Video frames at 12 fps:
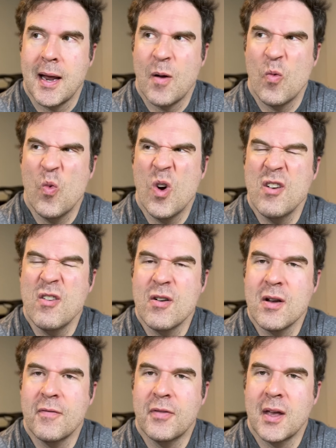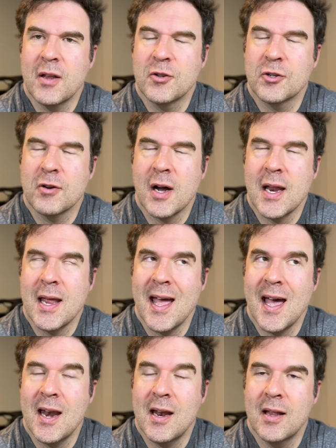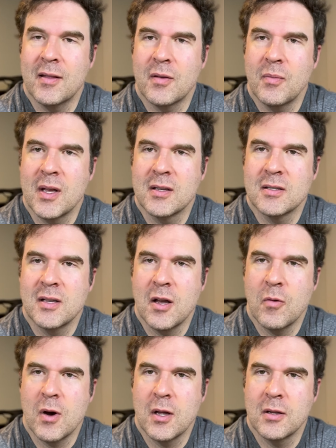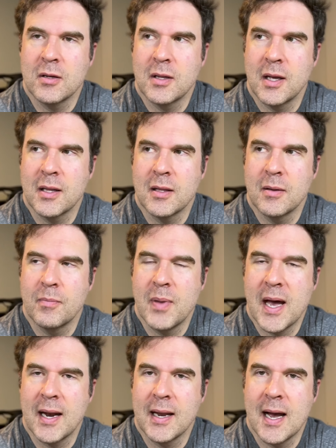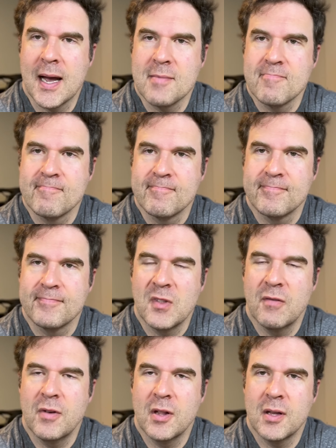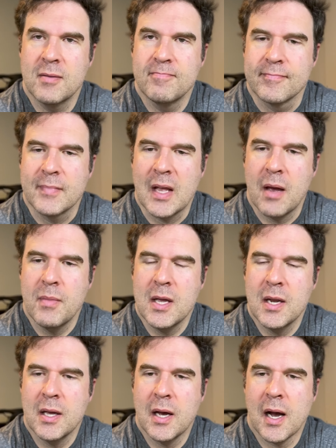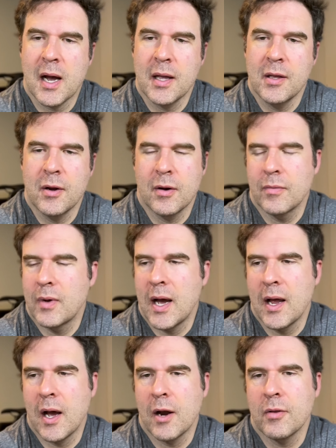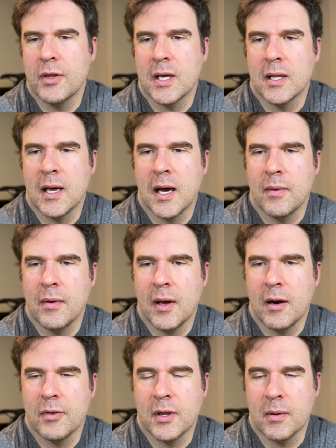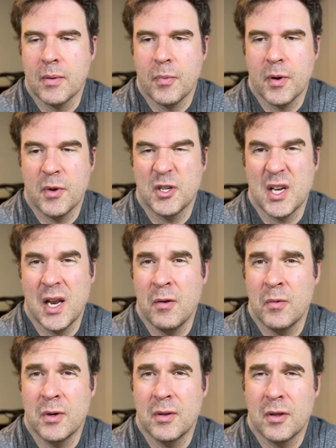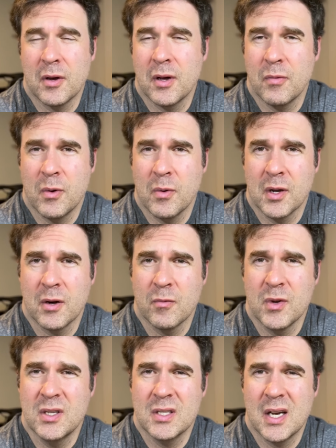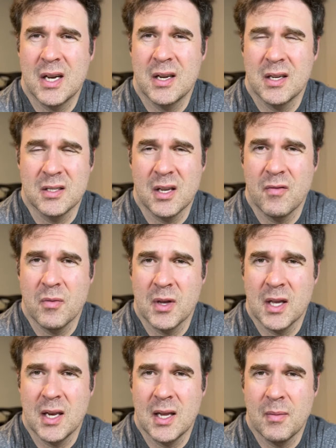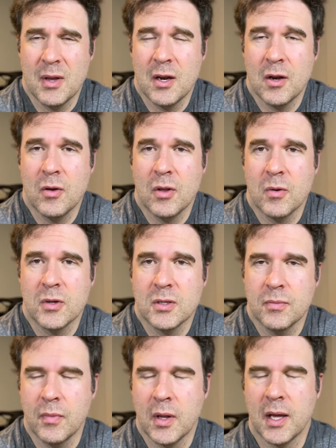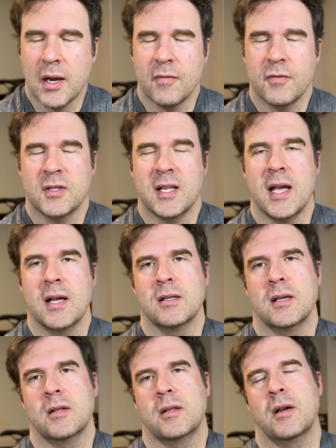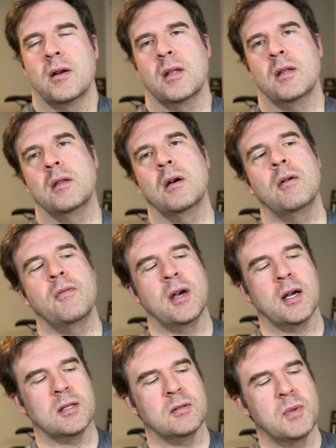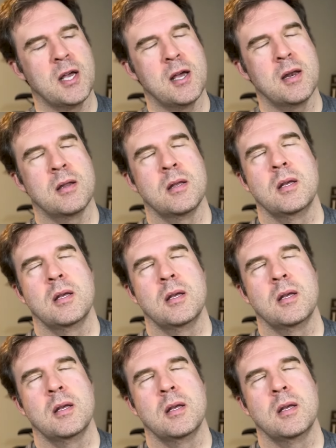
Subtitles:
wonder if they try to edit it to make Saquon look like the bad guy, the villain. I mean, I don't think pretty much anyone thought we were going to re-sign Xavier McKinney. I mean, I know there were a lot of stands out there that love X-Man